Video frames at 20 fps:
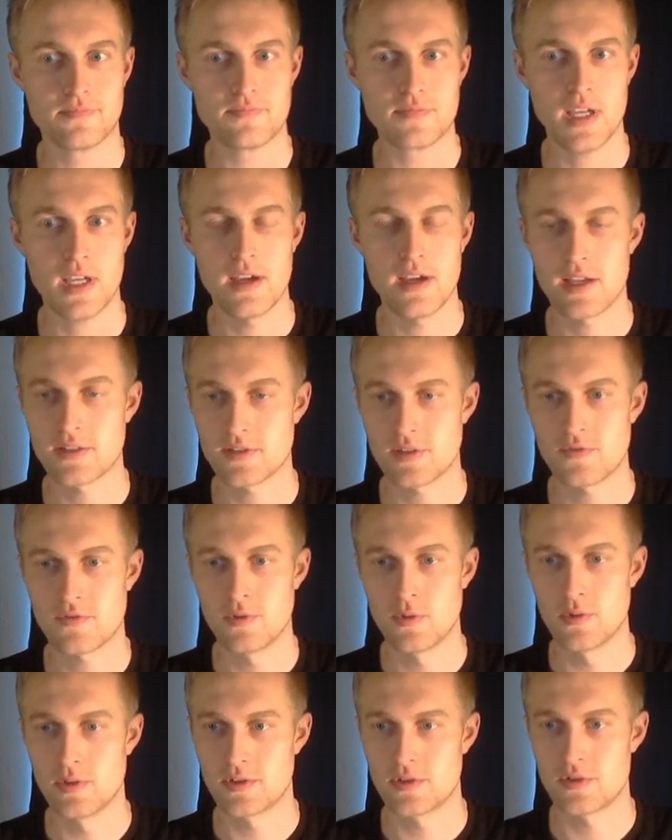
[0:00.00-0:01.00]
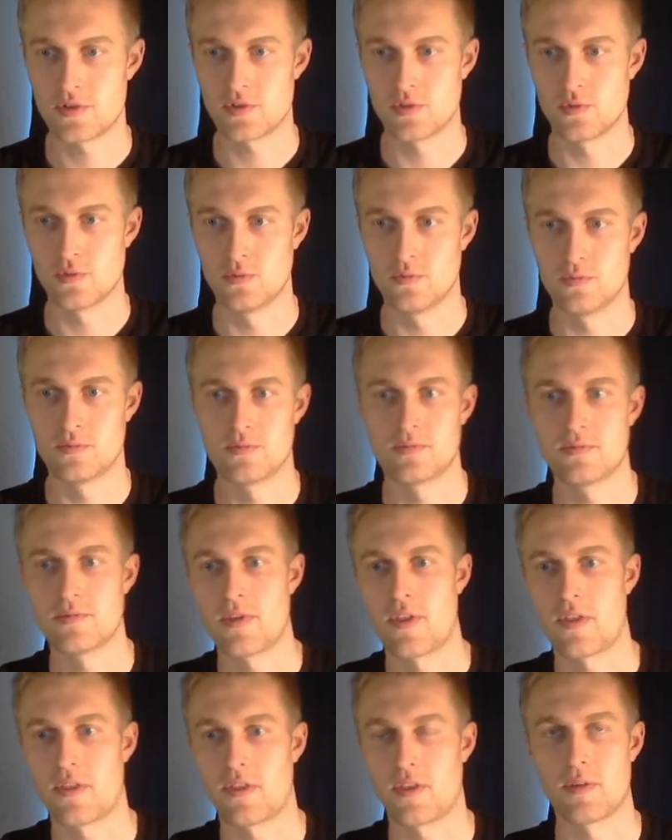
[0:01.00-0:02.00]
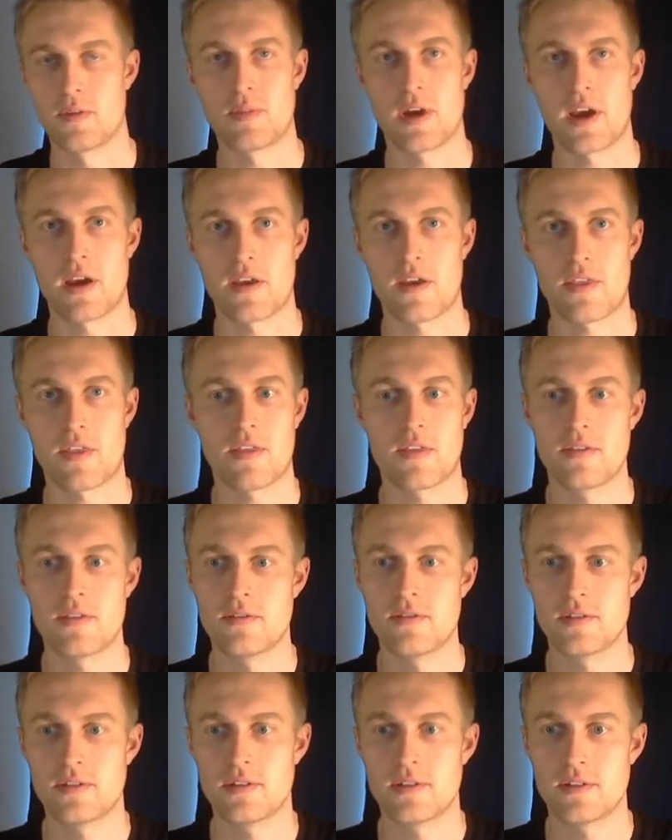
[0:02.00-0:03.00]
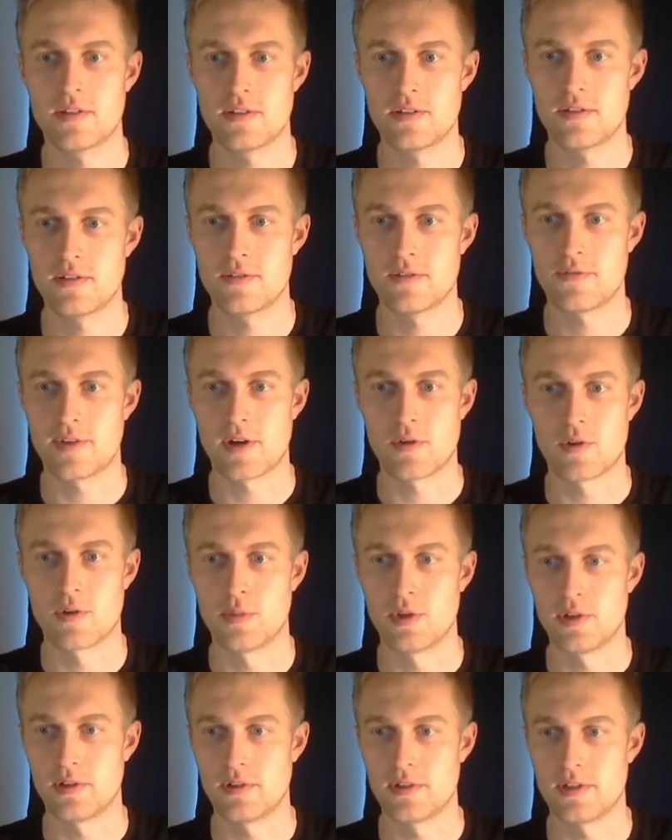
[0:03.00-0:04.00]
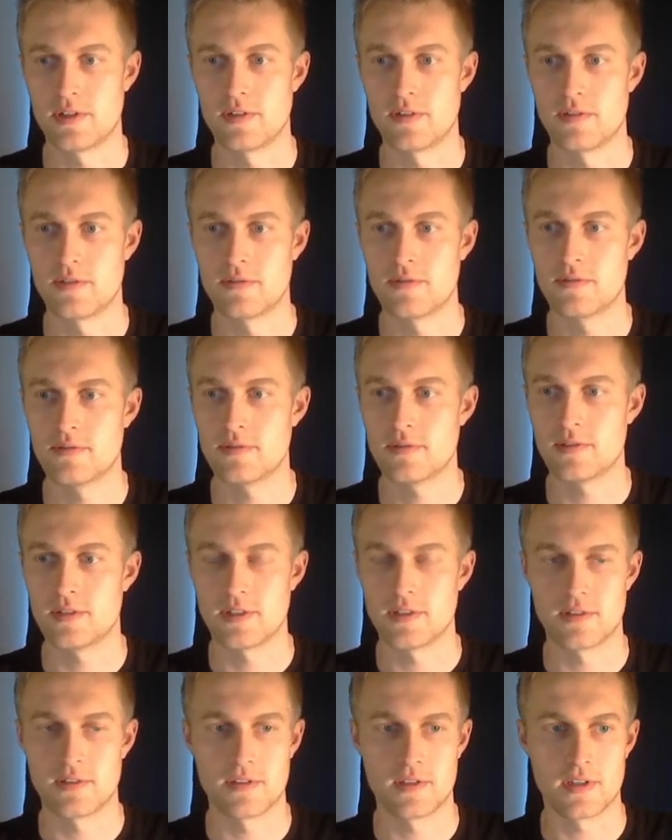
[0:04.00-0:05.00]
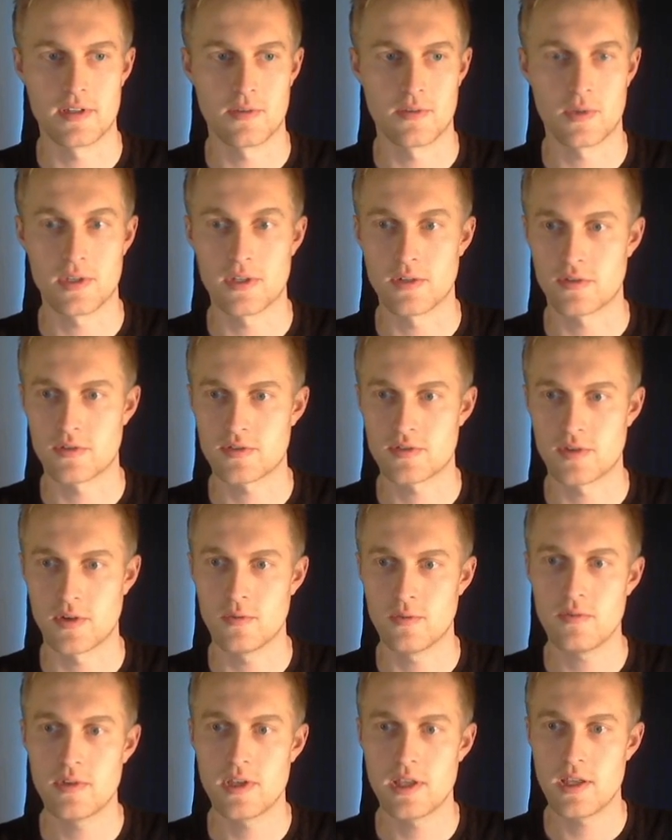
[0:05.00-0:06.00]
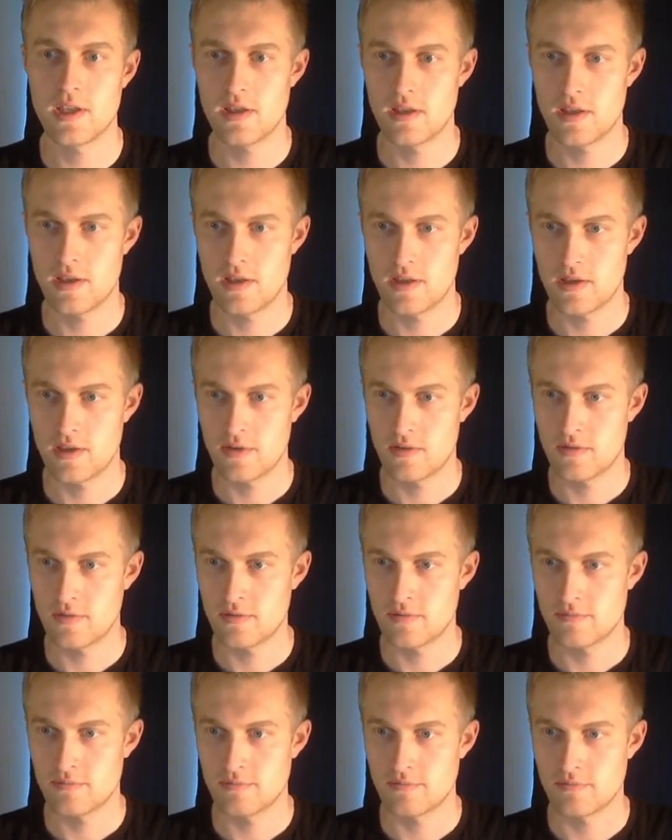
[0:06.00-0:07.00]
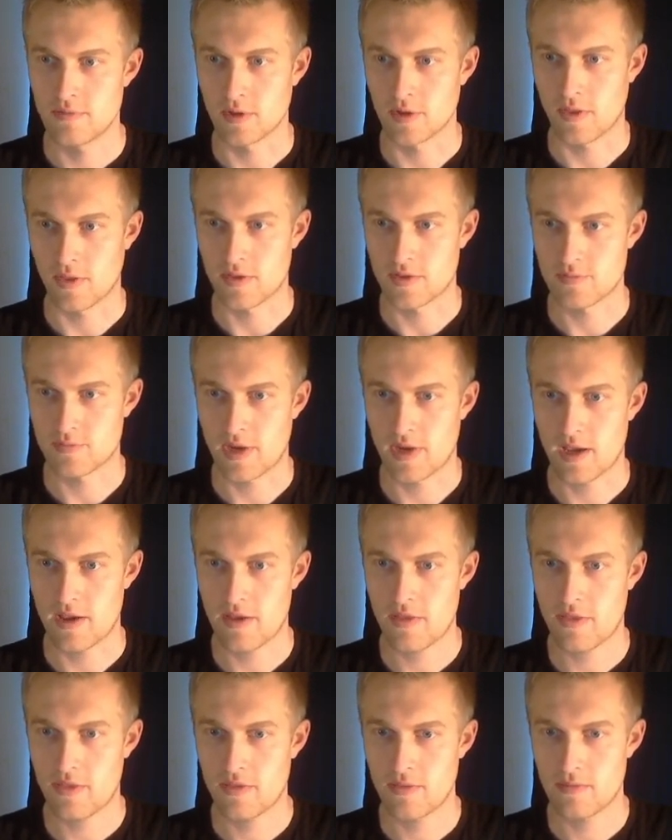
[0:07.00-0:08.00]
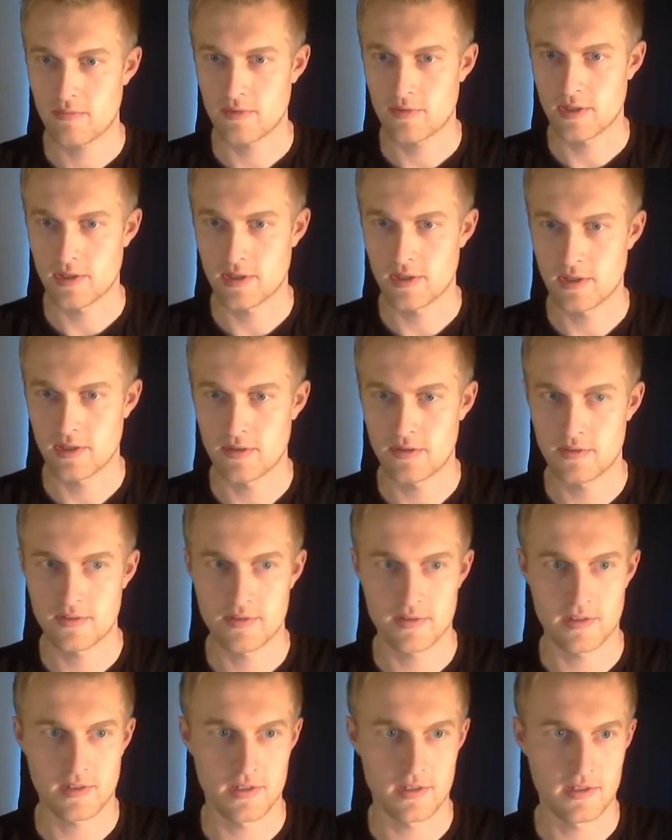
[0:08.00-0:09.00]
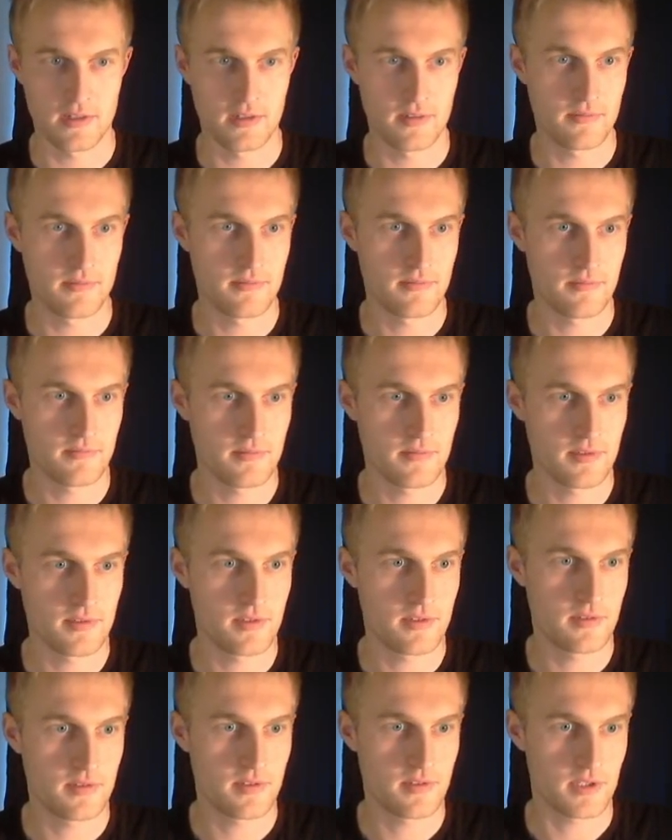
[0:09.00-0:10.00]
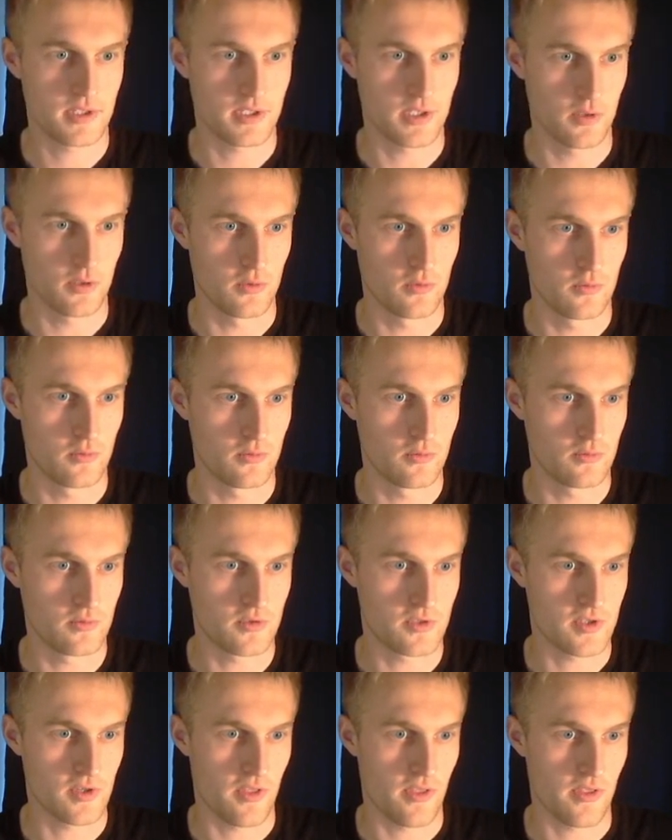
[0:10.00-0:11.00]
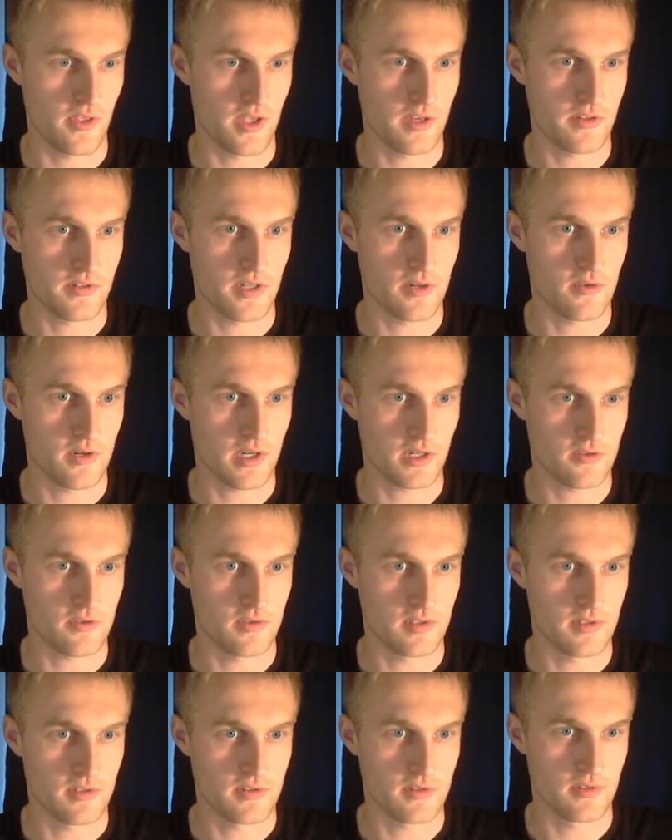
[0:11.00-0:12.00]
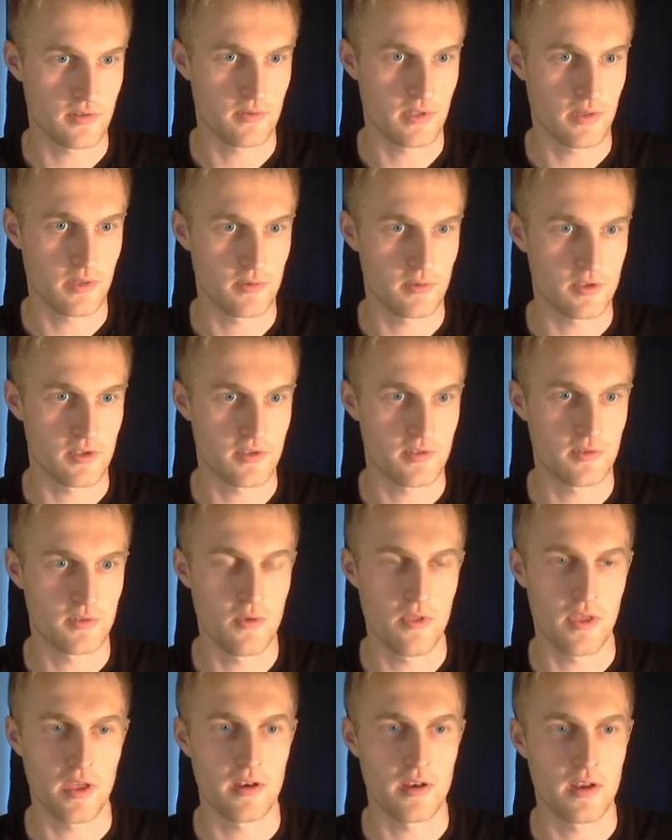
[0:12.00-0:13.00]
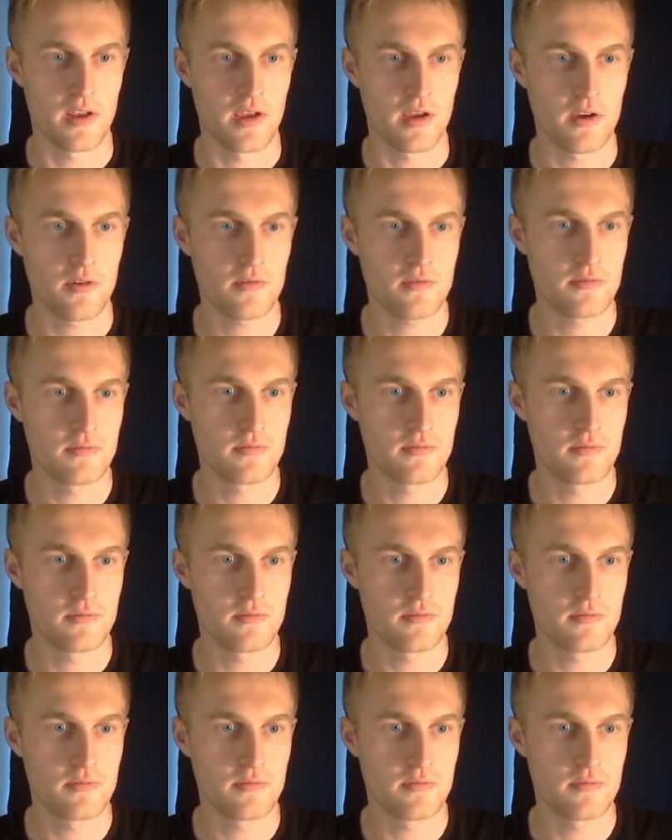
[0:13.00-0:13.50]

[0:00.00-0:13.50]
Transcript: ANSYS Fluent, to the path variable in Windows. So look at this path and go to that directory. So I will just do that now.